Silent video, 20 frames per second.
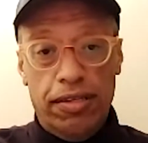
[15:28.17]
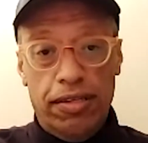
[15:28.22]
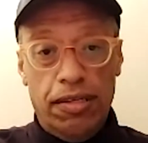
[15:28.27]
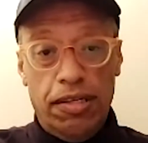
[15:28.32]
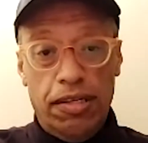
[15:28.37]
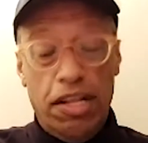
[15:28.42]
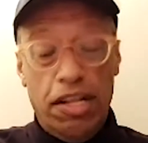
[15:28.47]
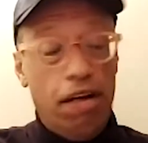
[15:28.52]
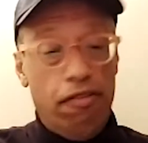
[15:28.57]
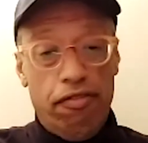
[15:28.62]

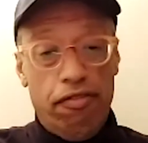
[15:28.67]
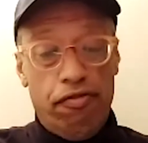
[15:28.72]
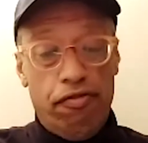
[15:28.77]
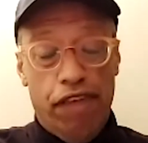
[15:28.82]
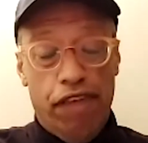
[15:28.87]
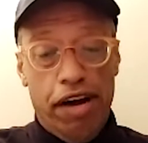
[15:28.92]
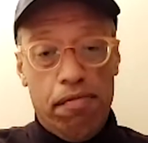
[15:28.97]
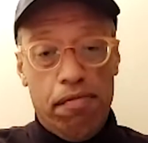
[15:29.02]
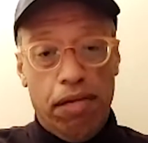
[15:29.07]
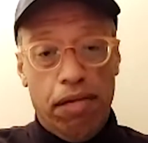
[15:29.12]
They're
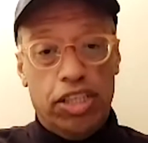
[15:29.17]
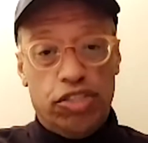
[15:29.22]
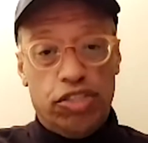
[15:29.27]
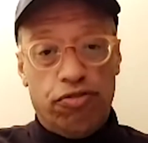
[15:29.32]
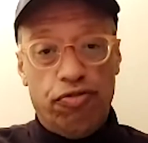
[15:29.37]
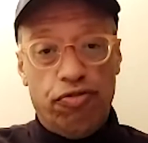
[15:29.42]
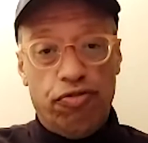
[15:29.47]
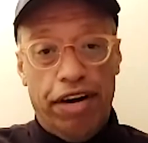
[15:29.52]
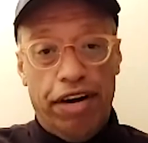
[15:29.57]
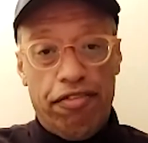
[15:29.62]
very much
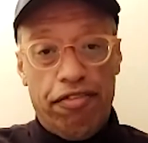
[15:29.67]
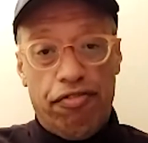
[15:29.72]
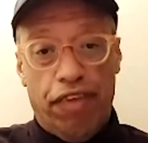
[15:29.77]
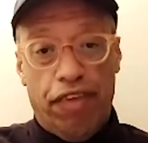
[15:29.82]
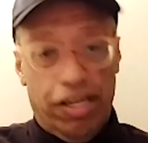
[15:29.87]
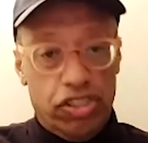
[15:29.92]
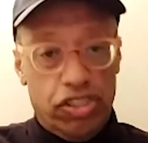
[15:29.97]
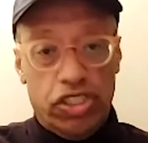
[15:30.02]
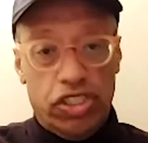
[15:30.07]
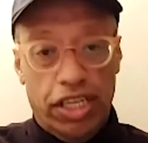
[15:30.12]
very
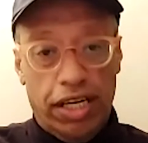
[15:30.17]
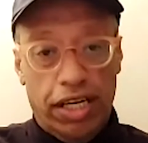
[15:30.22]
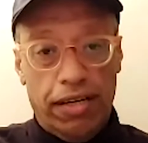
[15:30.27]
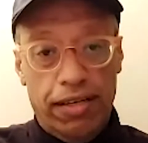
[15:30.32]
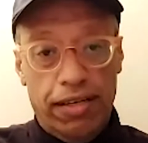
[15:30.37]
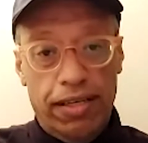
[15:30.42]
functional.